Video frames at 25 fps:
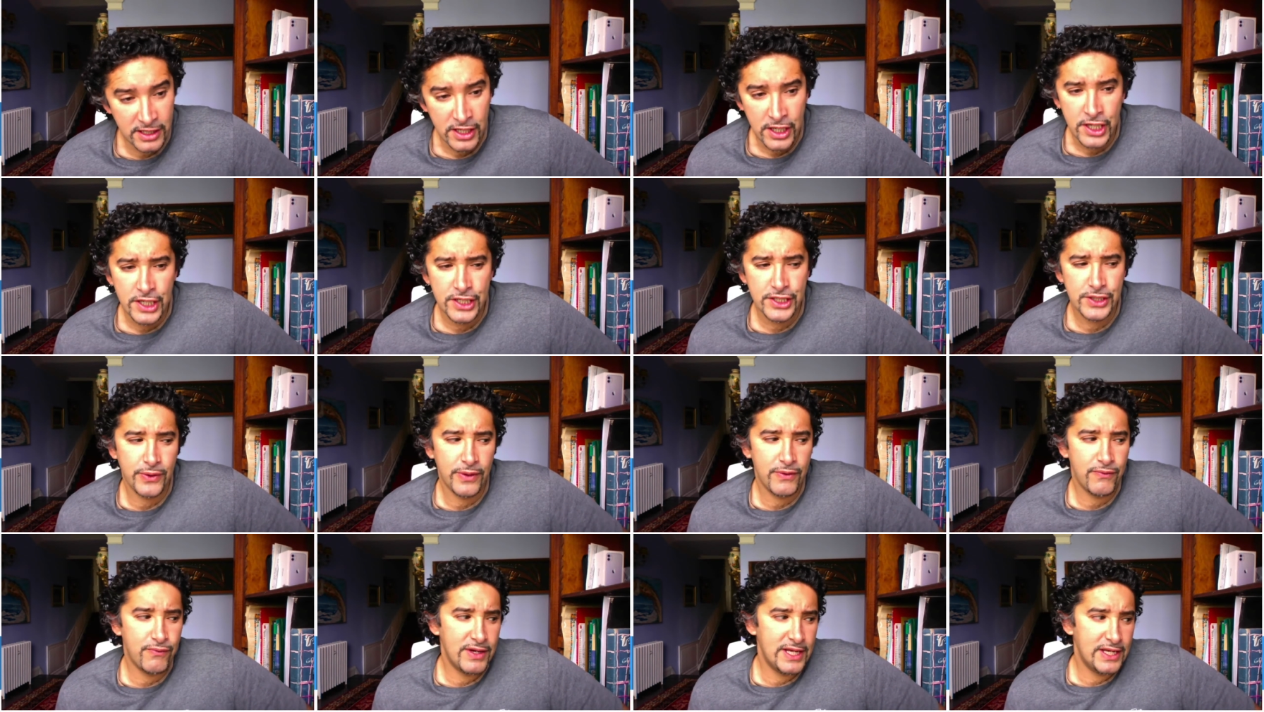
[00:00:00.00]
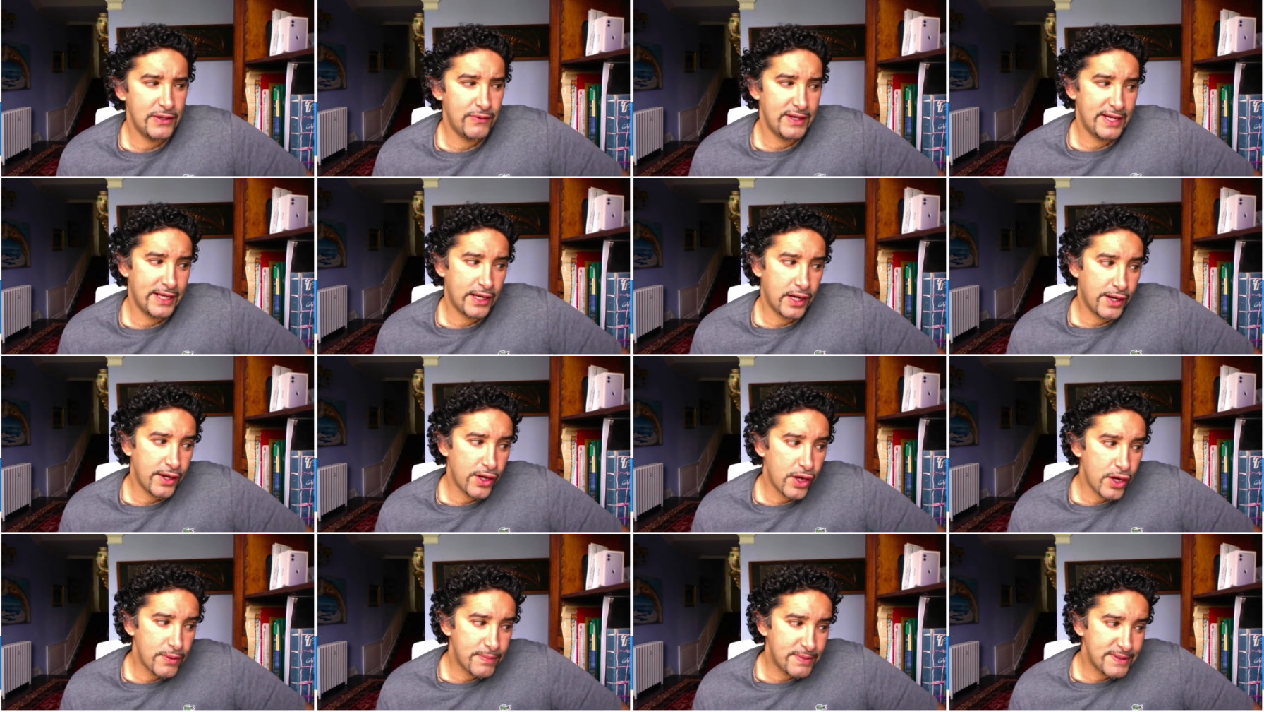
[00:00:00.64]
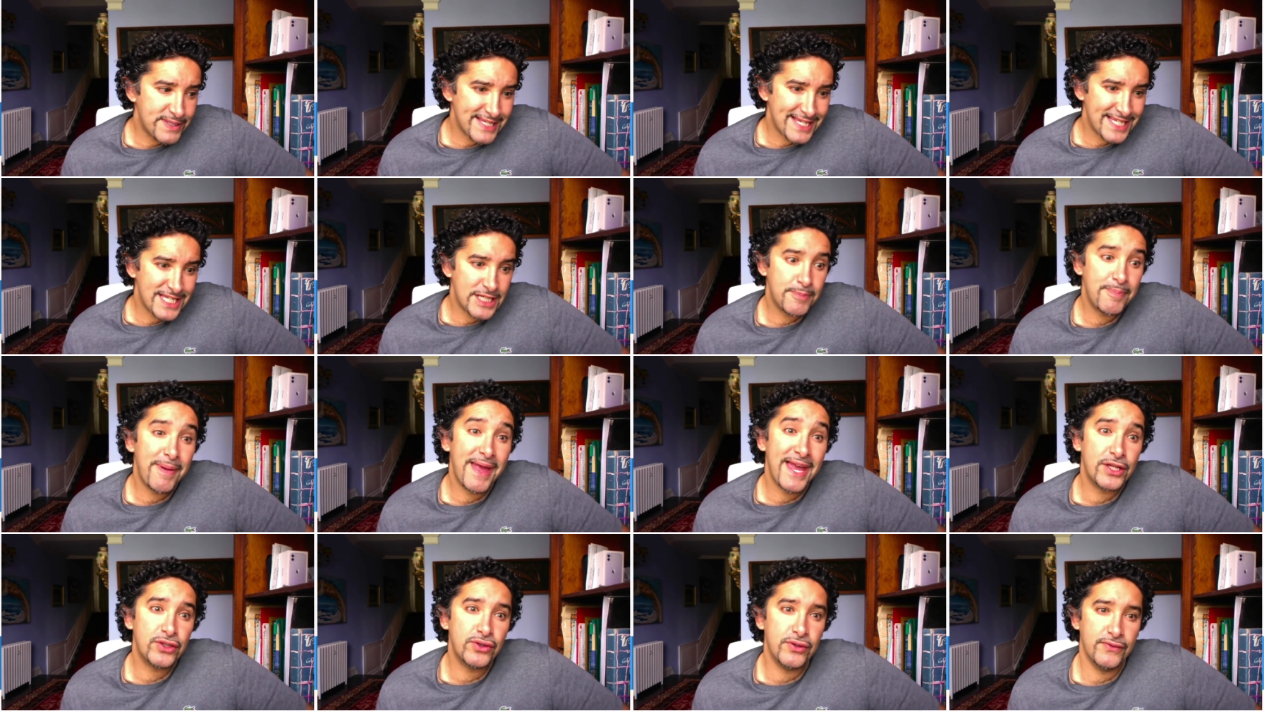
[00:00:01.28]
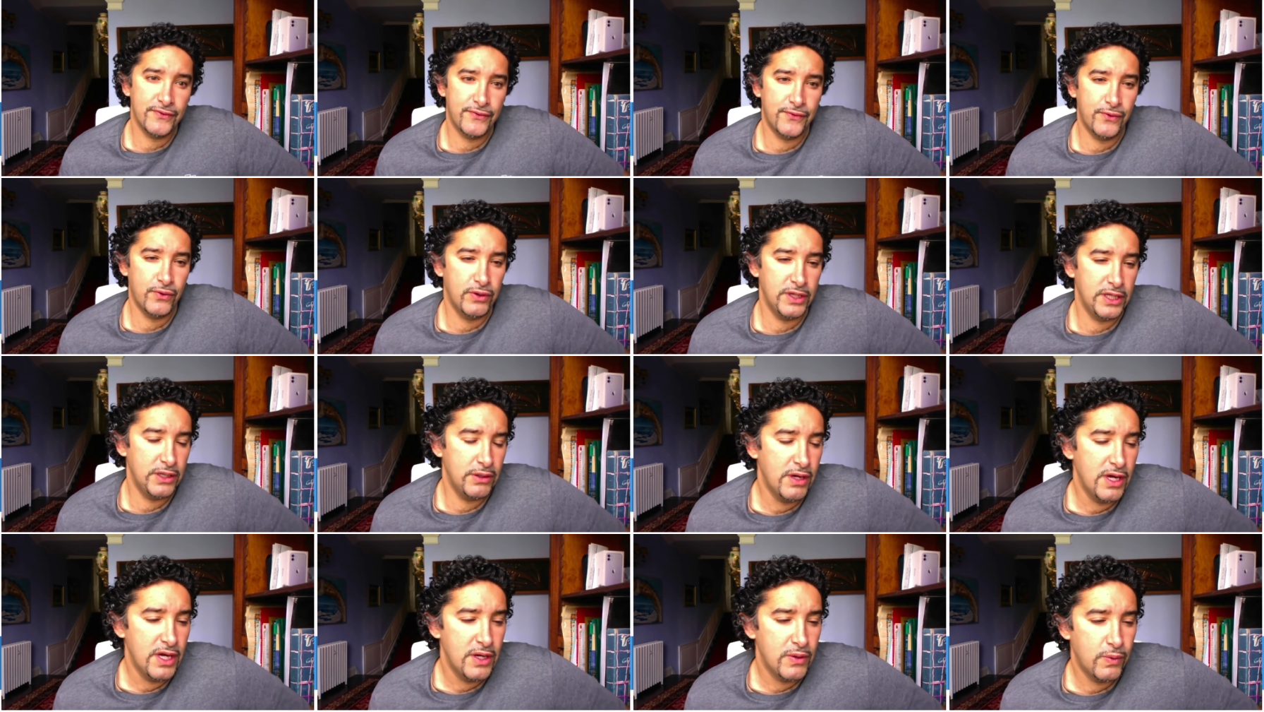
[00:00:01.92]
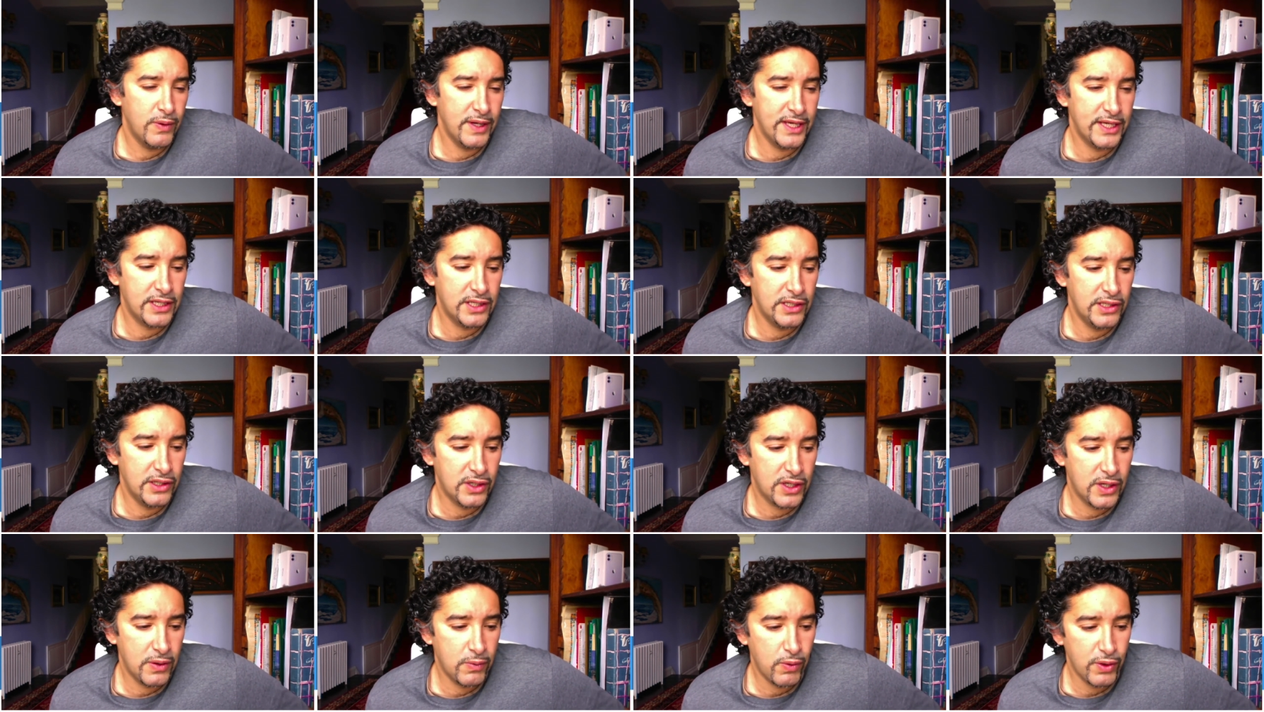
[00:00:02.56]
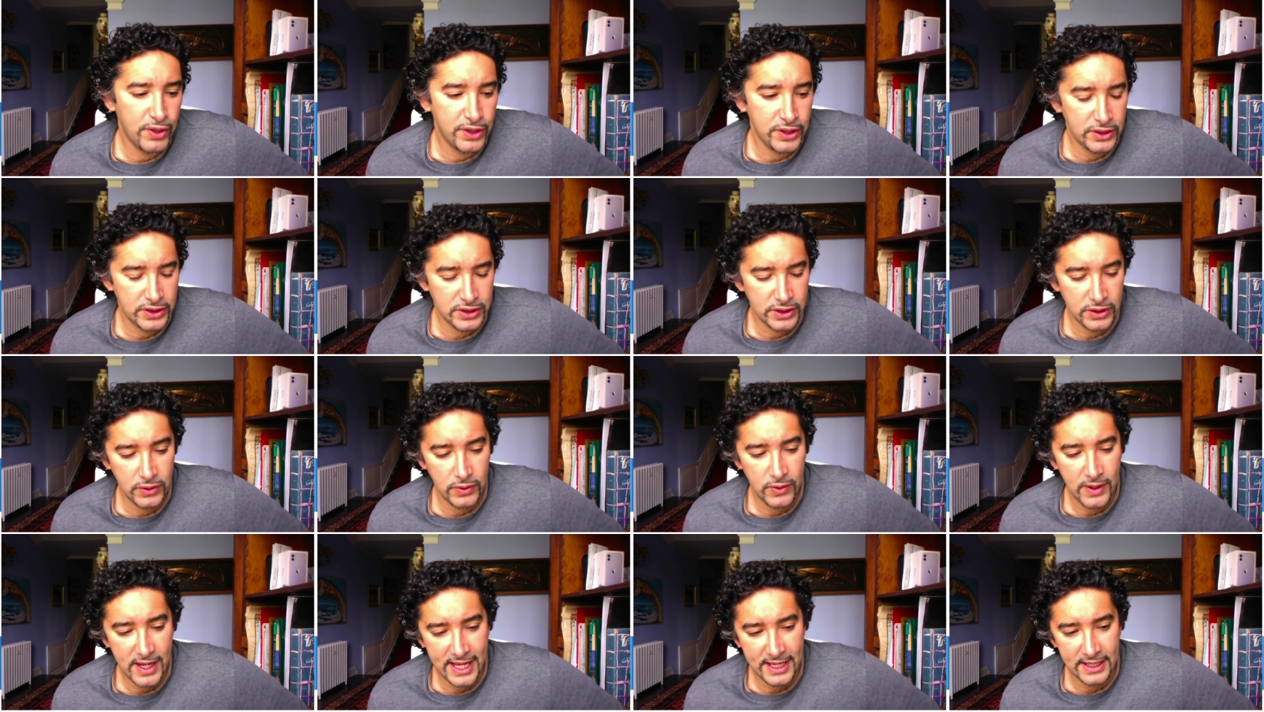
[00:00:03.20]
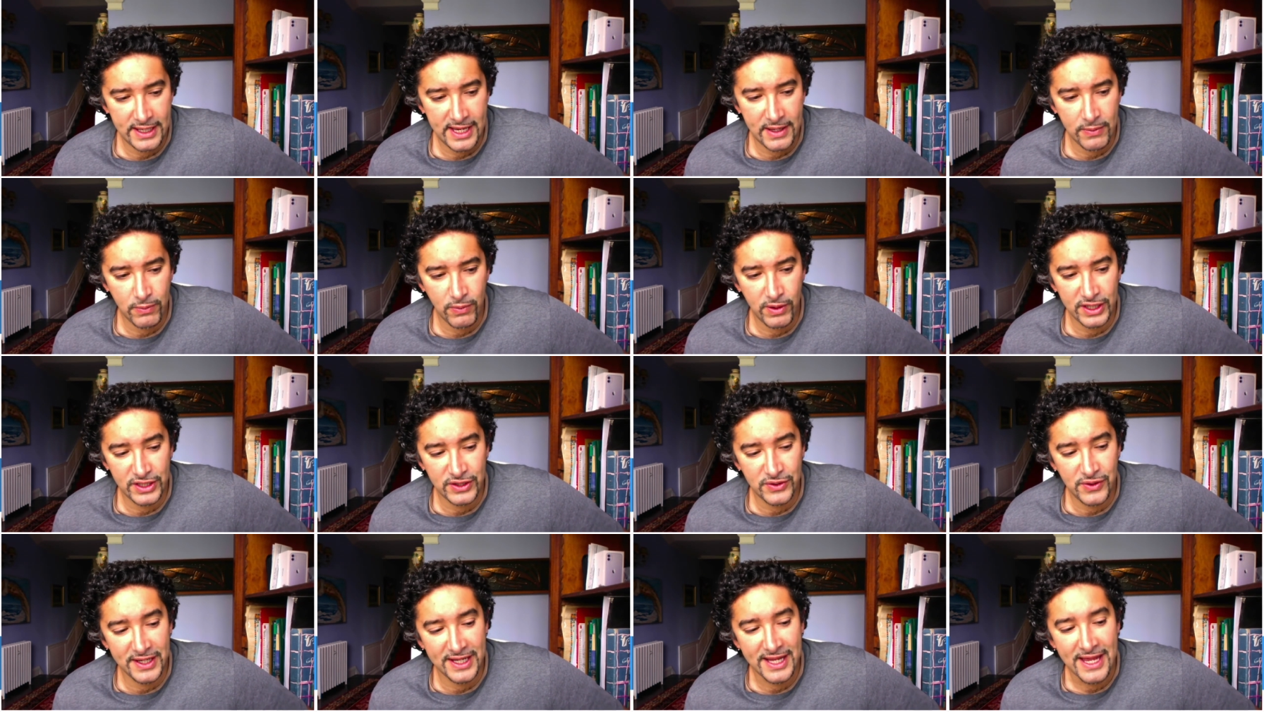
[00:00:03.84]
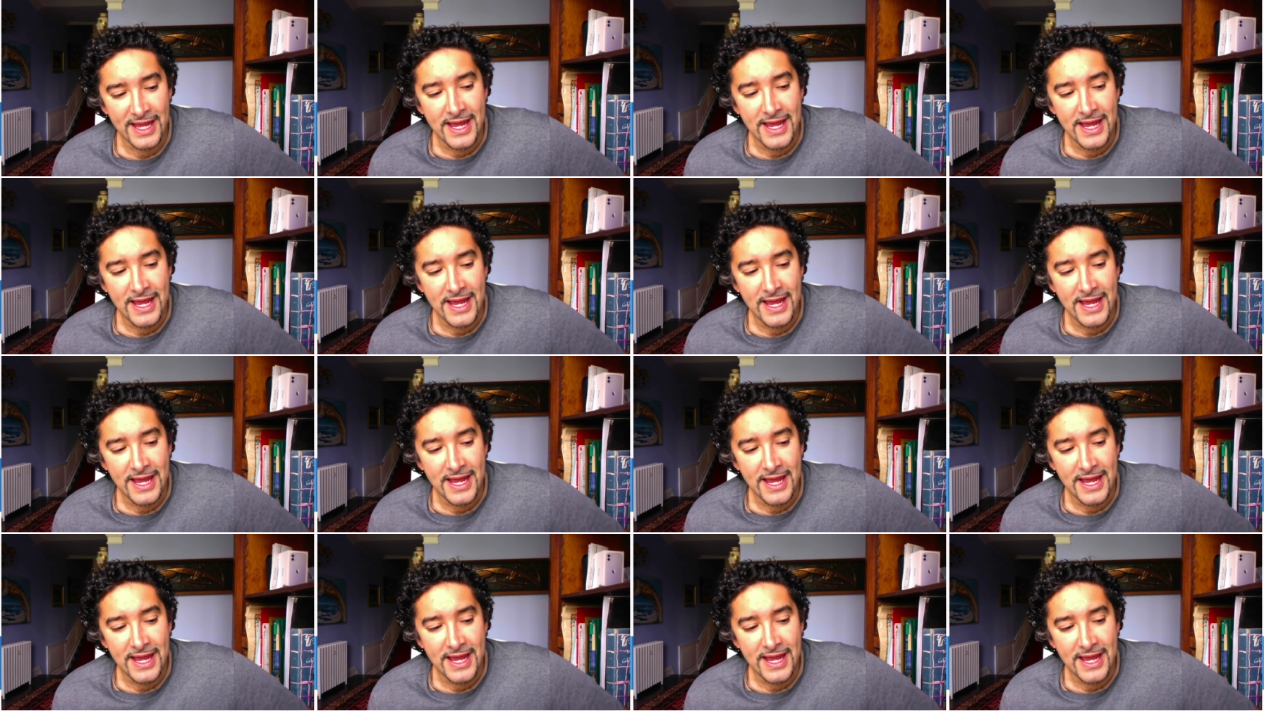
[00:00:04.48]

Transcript: So it really, really kind of opens that spectrum for you, where you can look at what you do and what you're doing.